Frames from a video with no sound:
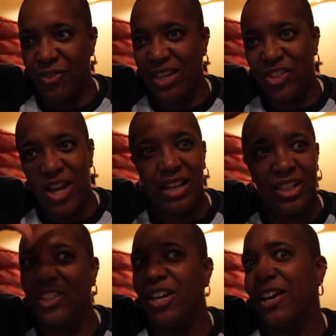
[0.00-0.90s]
Like, she got
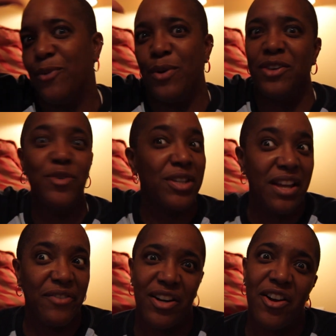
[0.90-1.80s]
glitter everywhere. You can
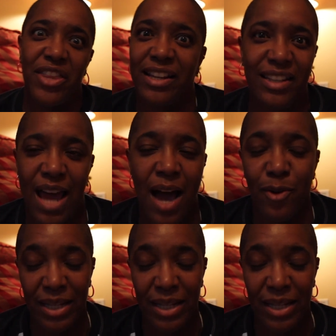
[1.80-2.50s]
never get all that glitter out.